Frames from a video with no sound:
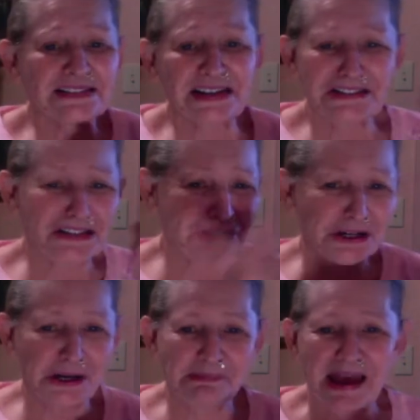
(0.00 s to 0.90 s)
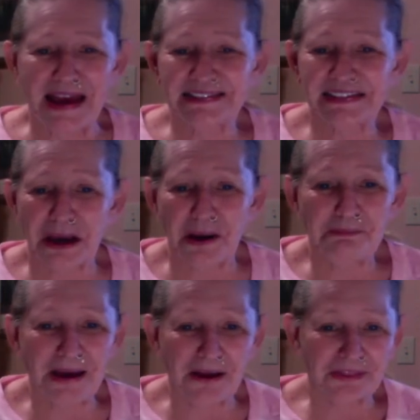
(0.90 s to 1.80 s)
continue to mask
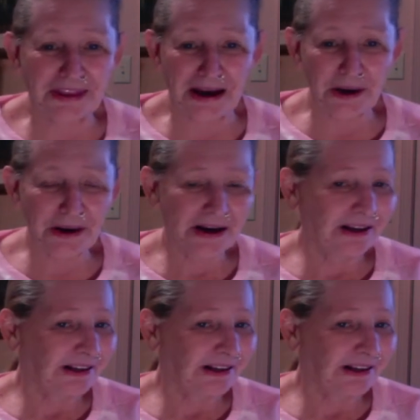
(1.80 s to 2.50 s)
up out there.